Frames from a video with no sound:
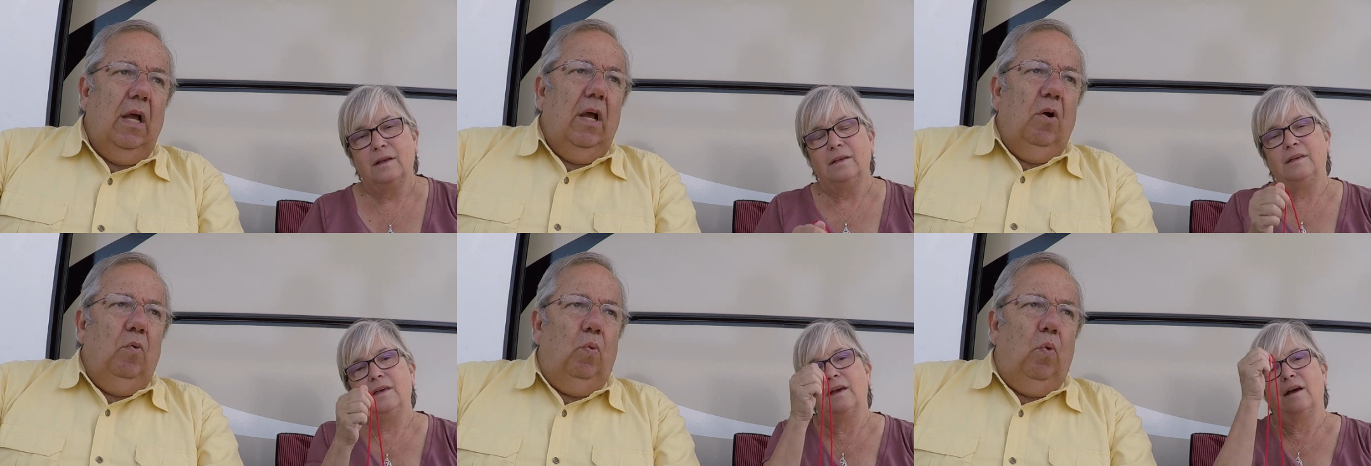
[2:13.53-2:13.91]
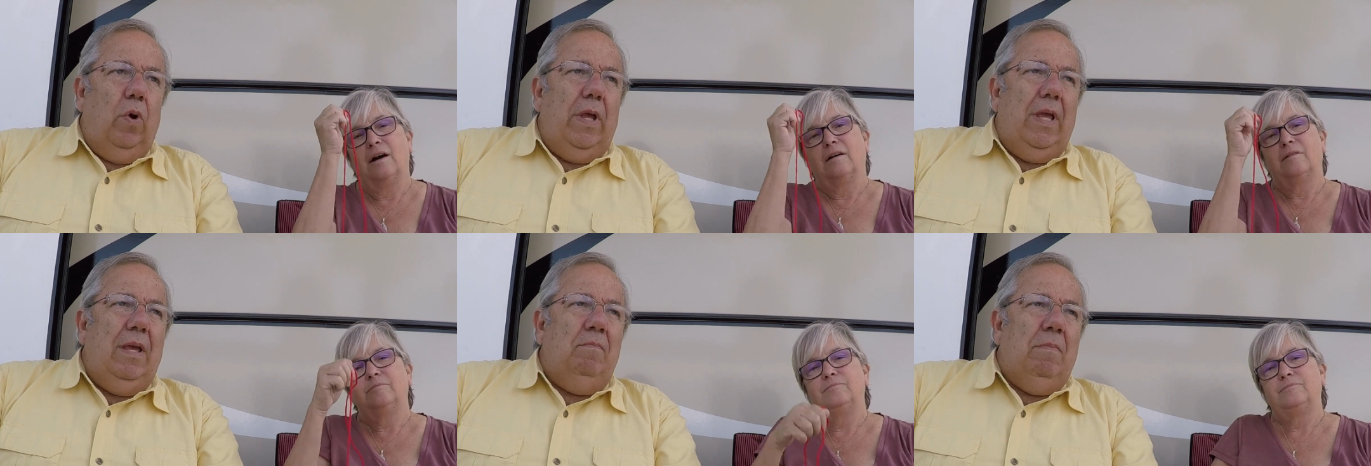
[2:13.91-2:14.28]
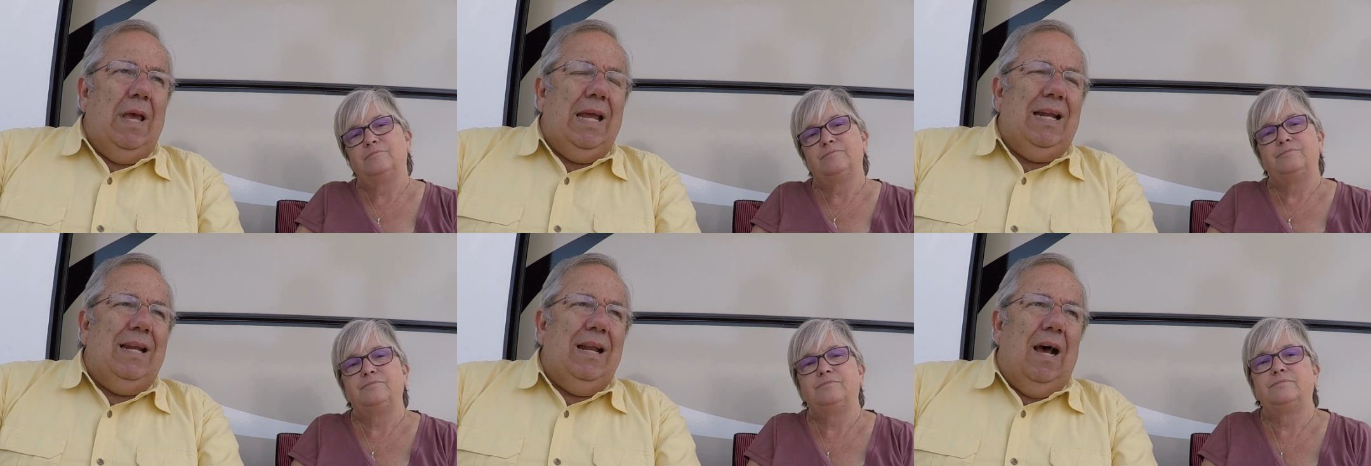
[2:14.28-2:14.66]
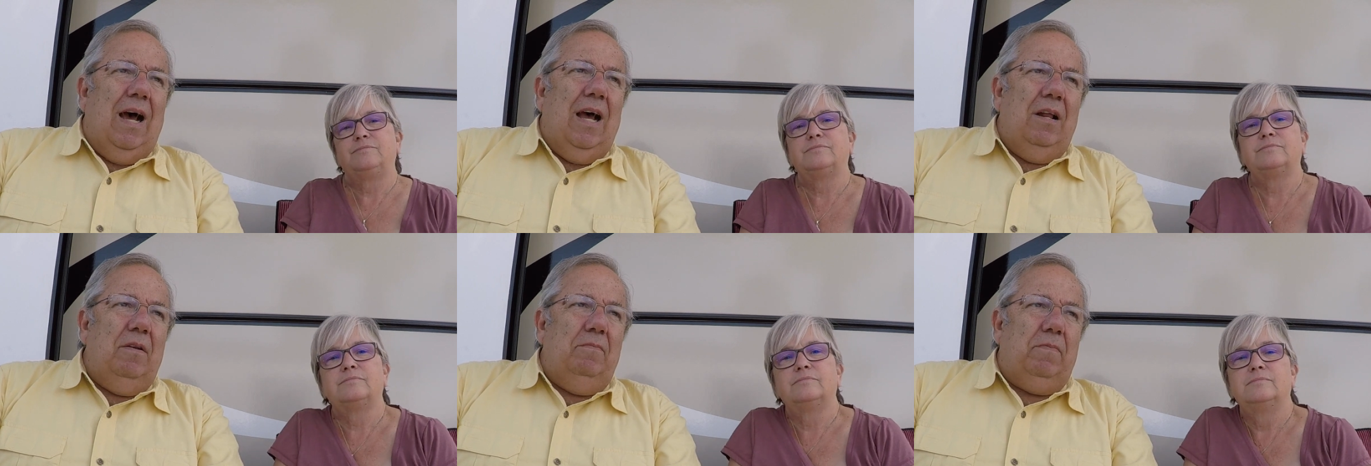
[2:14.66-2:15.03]
Speaker 1: Yeah. We may
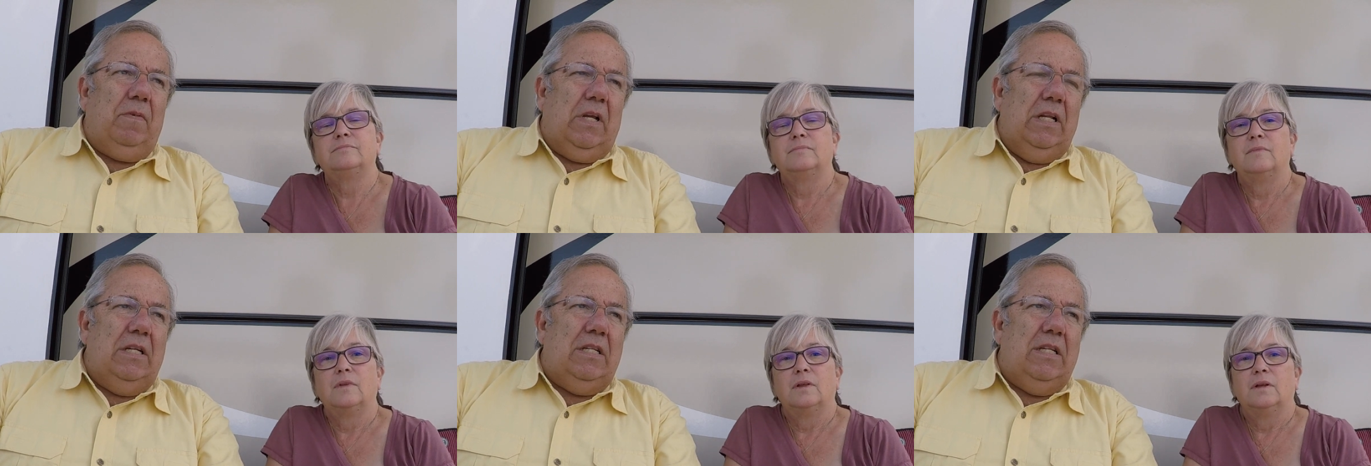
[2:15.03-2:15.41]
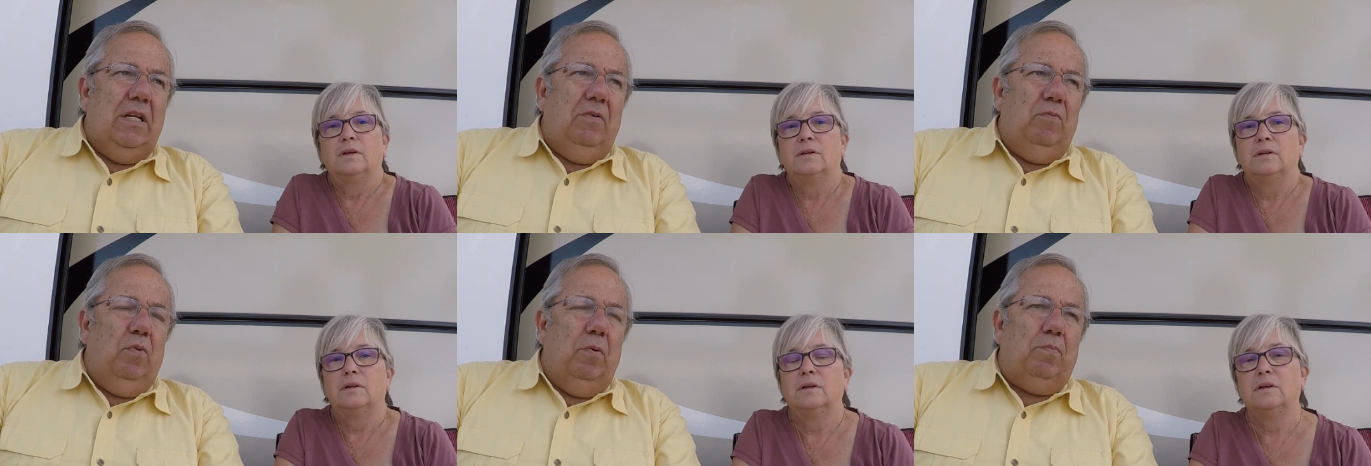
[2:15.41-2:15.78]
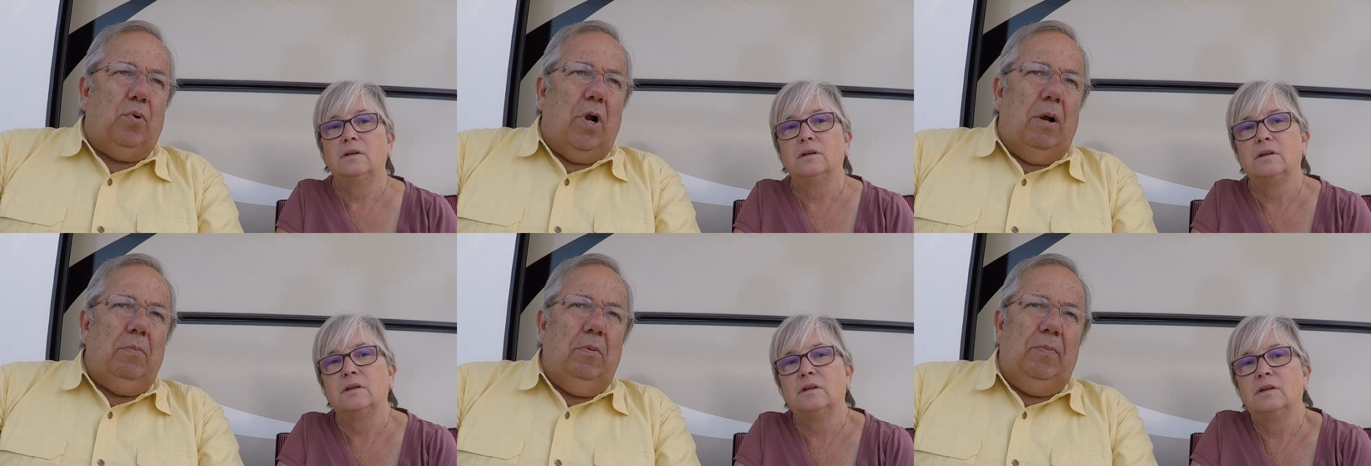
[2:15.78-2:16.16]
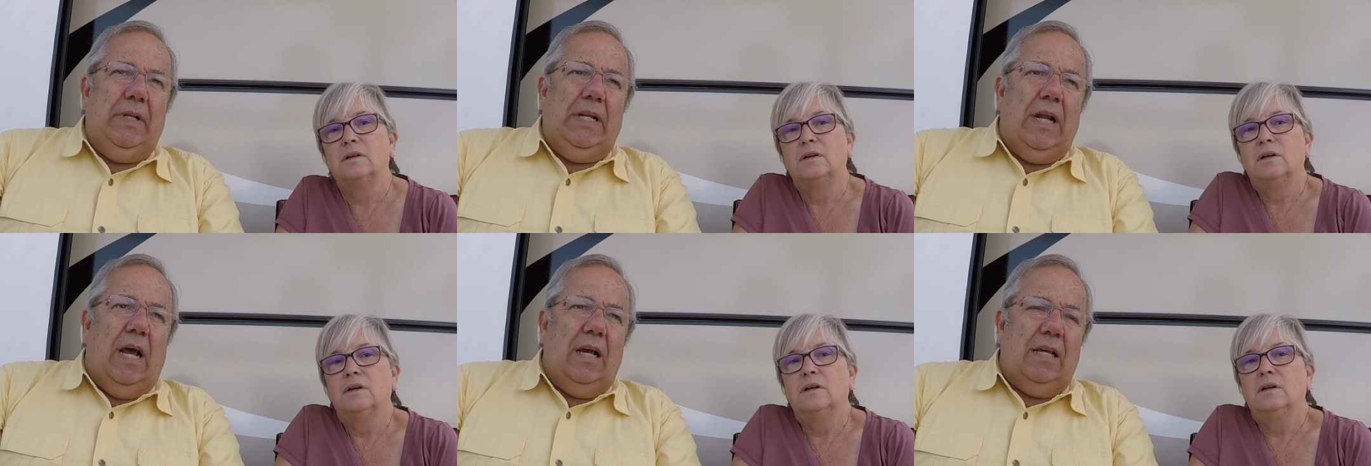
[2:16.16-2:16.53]
not continue. We're
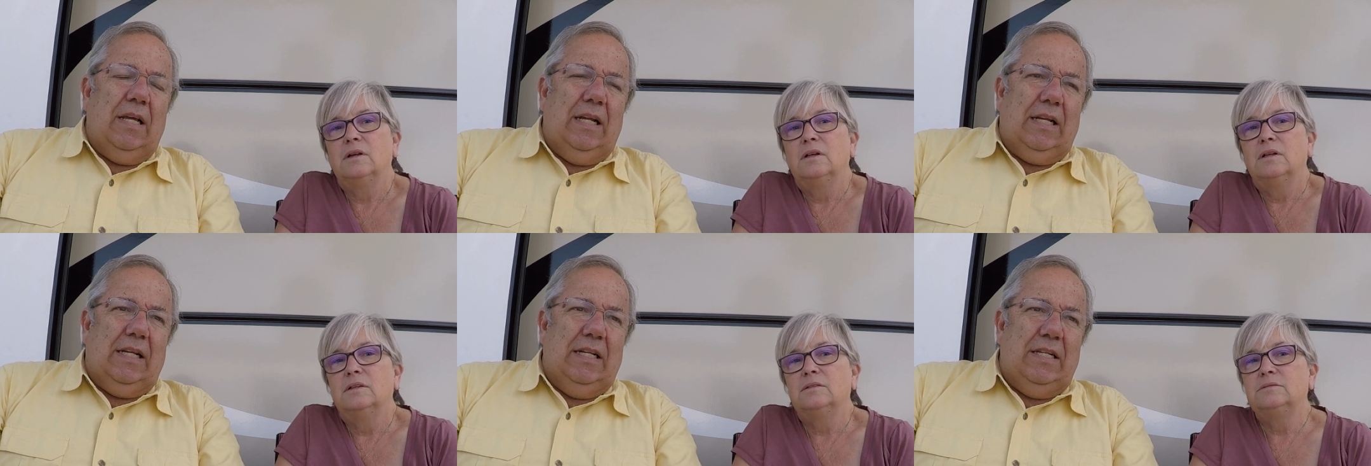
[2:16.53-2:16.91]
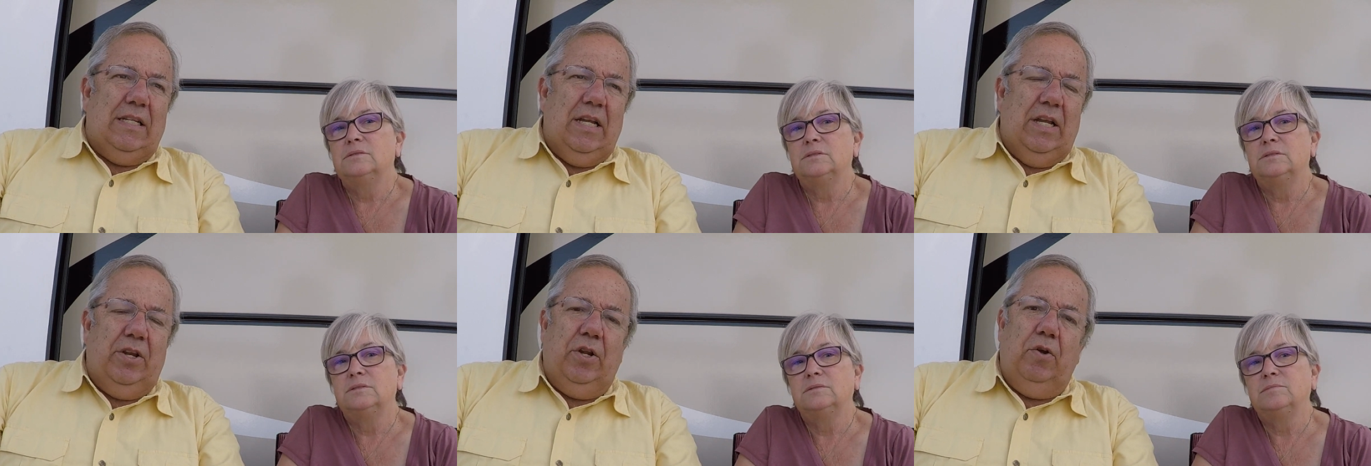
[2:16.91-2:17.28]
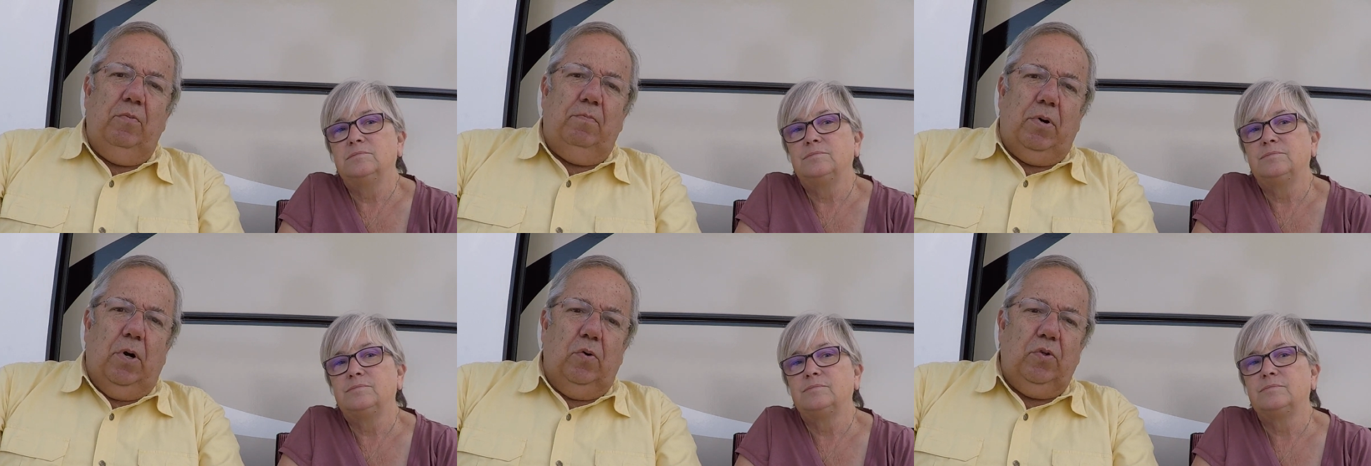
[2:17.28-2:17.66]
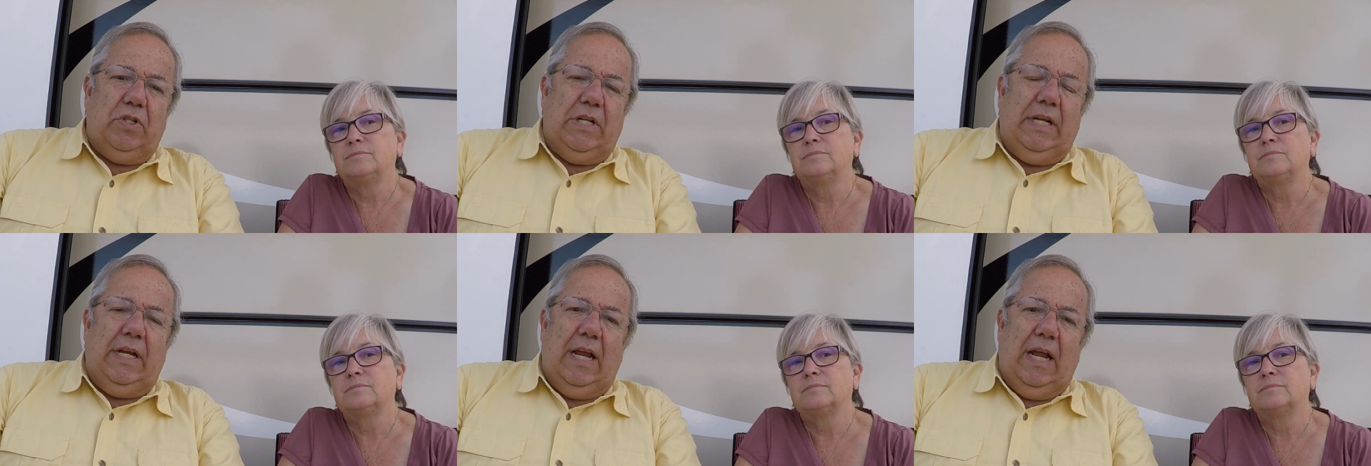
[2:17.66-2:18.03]
probably not going to continue
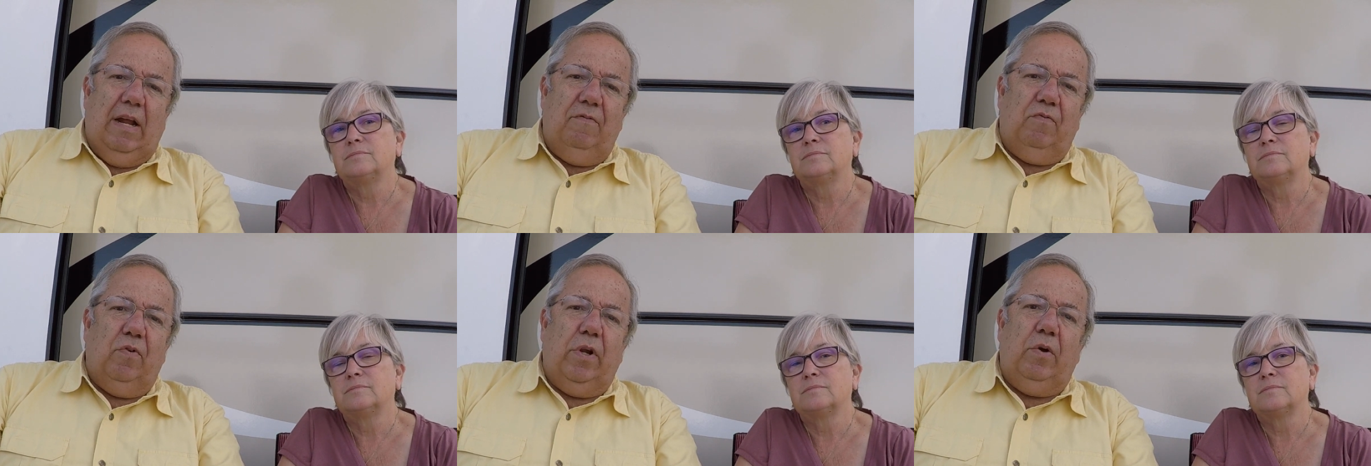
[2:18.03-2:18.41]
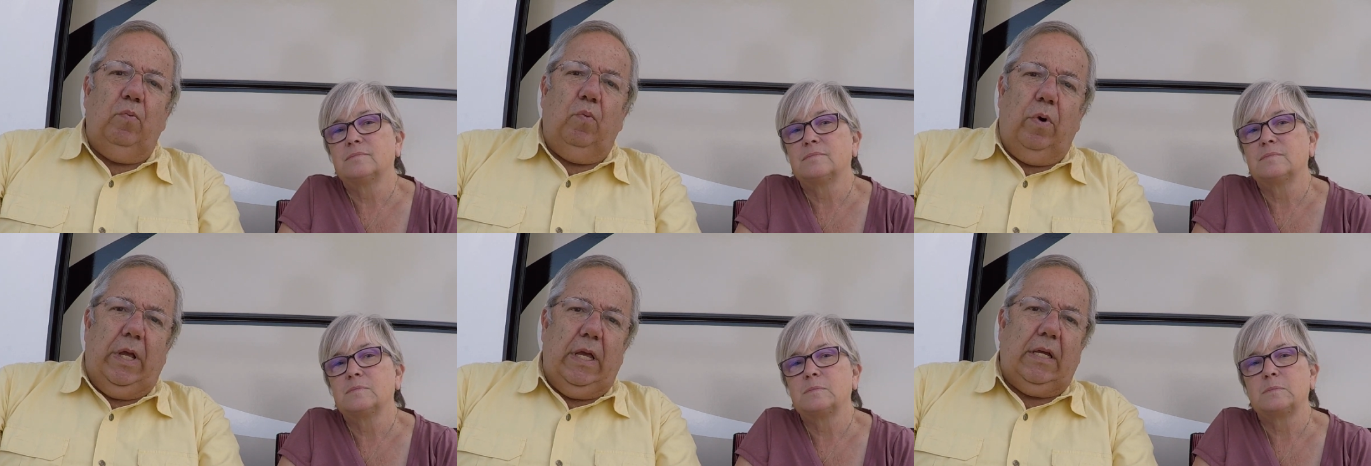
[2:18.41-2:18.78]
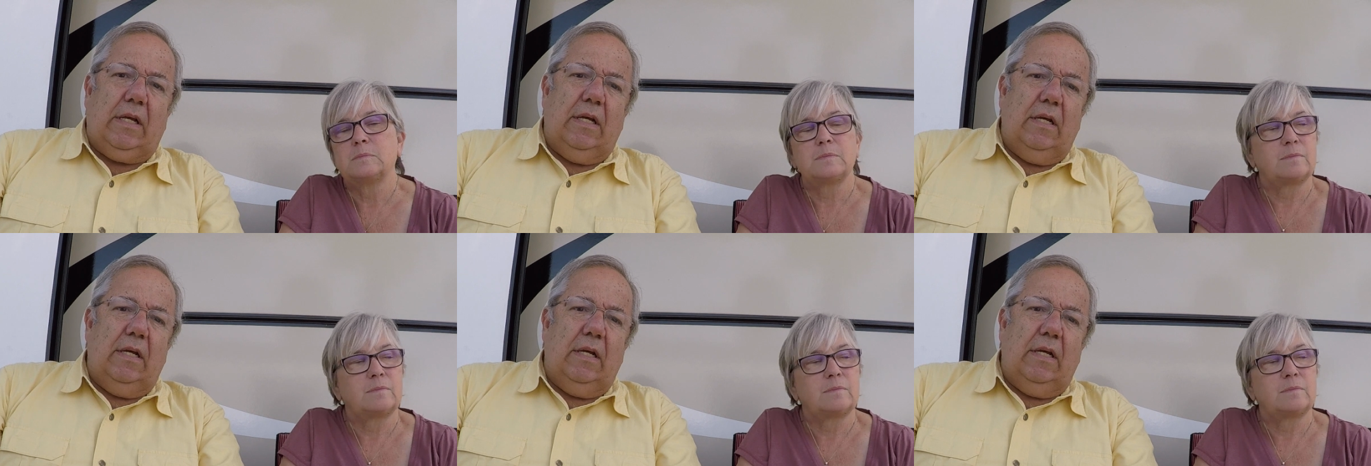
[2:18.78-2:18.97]
posting every week